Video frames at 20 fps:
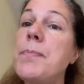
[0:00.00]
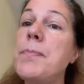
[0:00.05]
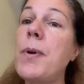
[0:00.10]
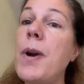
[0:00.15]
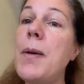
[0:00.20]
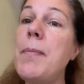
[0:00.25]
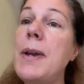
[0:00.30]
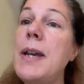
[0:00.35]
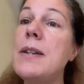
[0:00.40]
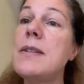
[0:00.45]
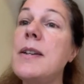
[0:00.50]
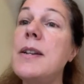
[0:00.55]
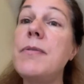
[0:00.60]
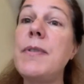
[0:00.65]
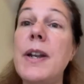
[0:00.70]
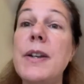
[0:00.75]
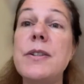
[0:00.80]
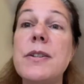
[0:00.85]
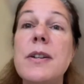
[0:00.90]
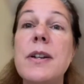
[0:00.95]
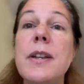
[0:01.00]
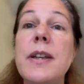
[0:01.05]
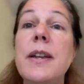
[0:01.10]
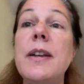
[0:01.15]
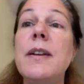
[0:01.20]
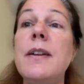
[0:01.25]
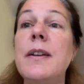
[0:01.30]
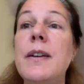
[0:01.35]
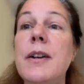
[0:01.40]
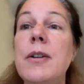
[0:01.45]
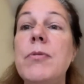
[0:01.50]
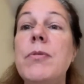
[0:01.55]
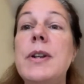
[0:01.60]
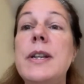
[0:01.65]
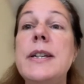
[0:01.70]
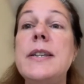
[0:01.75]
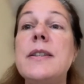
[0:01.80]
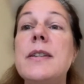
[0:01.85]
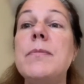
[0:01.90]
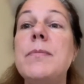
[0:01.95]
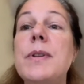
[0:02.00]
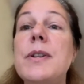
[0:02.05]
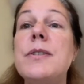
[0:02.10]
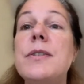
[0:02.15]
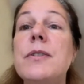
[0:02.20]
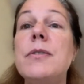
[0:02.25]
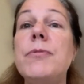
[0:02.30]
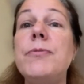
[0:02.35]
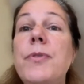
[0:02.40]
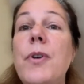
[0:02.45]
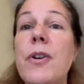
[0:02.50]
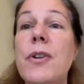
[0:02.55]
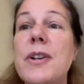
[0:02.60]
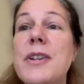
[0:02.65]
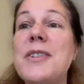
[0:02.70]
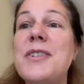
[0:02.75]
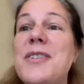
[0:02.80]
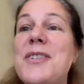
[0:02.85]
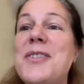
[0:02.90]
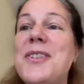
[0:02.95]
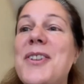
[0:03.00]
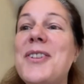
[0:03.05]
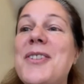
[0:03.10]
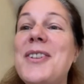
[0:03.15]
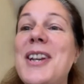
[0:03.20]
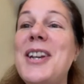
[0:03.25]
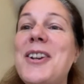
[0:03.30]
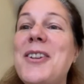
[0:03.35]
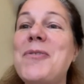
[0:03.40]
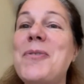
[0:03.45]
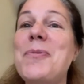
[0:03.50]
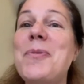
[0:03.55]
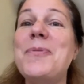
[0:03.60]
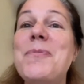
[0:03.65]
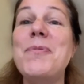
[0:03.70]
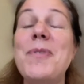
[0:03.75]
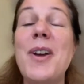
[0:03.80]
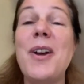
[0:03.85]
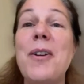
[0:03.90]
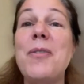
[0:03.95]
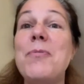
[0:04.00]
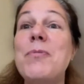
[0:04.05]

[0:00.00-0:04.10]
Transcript: as primates, and eventually release them into the forest so they can uh,